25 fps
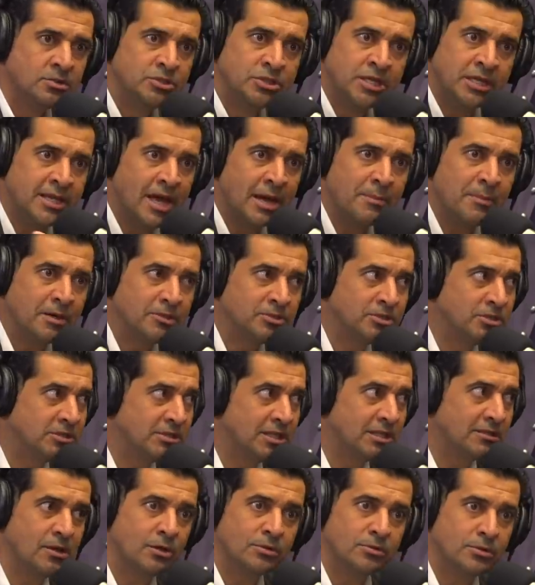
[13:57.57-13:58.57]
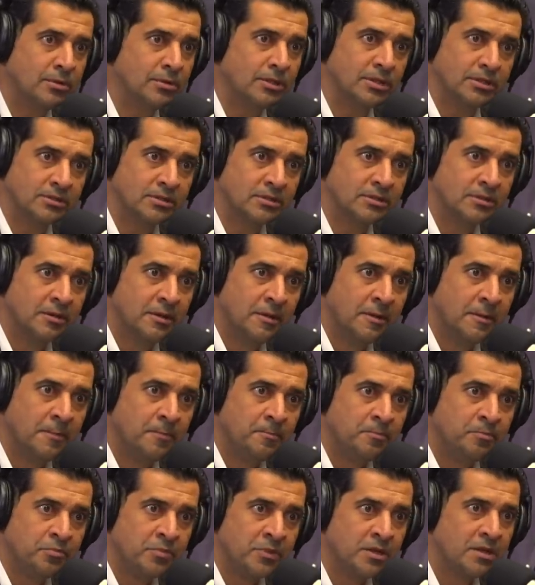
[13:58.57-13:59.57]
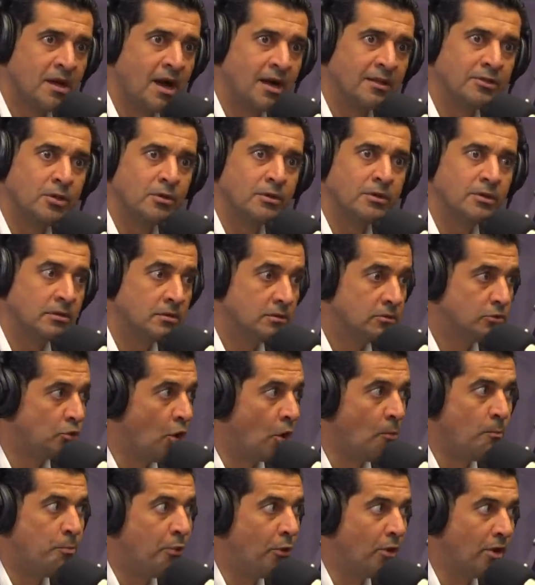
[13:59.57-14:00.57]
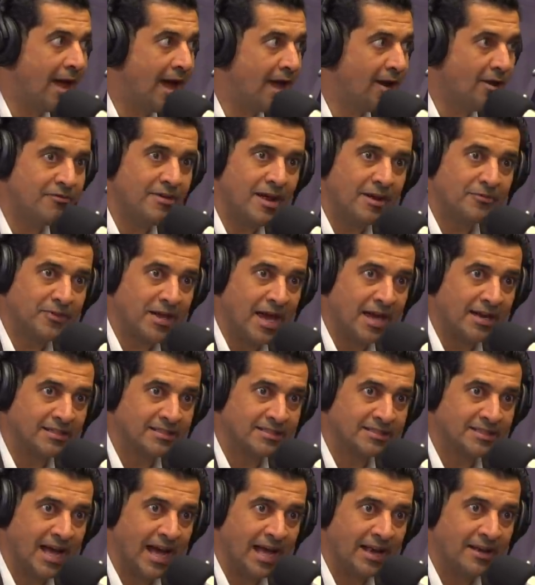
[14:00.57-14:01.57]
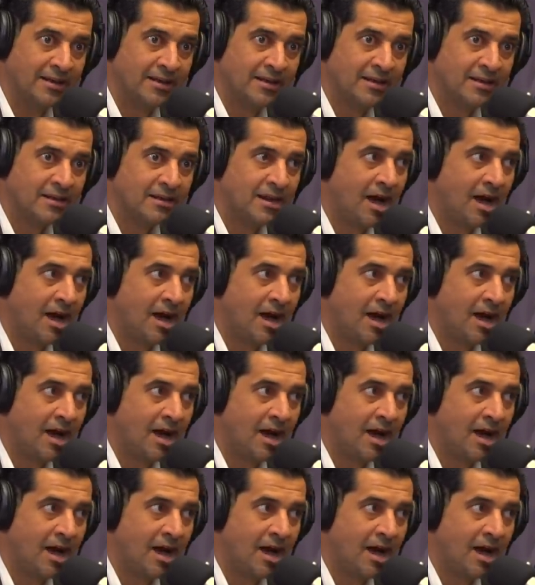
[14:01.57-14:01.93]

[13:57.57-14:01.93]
She came out, she said, don't do it. Don't do what? Don't pull out of Afghanistan.